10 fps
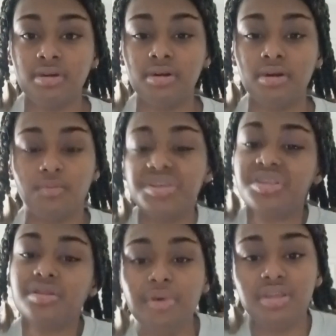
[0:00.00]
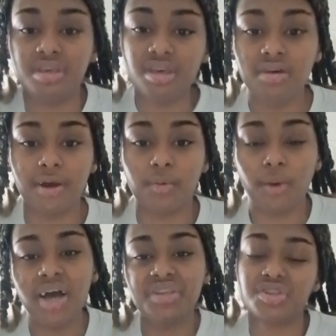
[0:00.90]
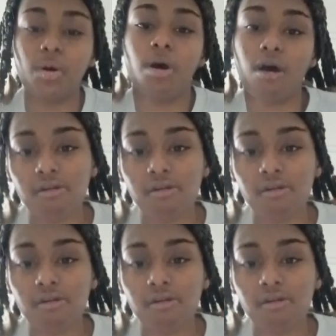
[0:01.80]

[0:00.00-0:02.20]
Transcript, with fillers: What's the big deal? Like, why is it so hard